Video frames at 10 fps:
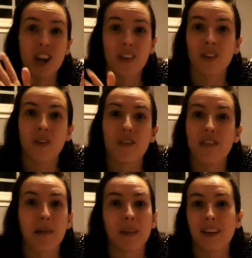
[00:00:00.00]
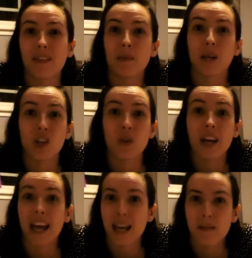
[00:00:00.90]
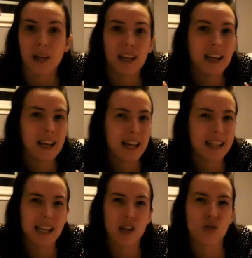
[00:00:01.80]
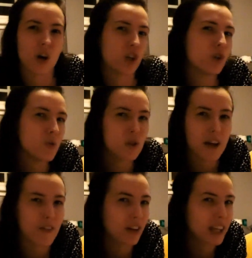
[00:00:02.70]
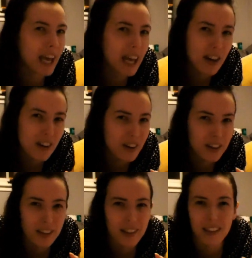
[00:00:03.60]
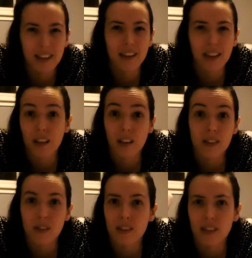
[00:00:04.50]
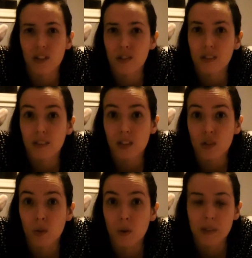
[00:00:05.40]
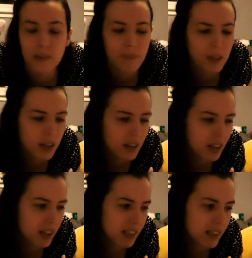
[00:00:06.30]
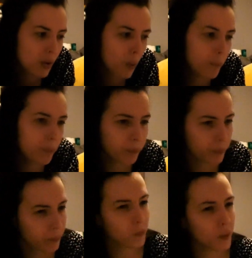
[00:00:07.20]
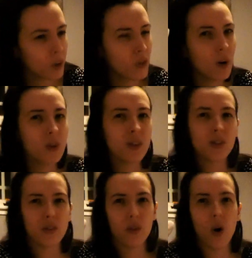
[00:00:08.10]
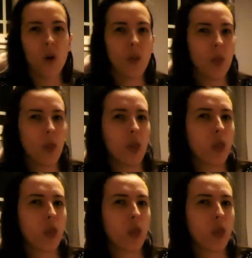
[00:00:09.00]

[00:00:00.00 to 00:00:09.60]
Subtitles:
Jericho a family, giving him a new name and etc. And you never cared, and yeah, that's Rose. So Rose is not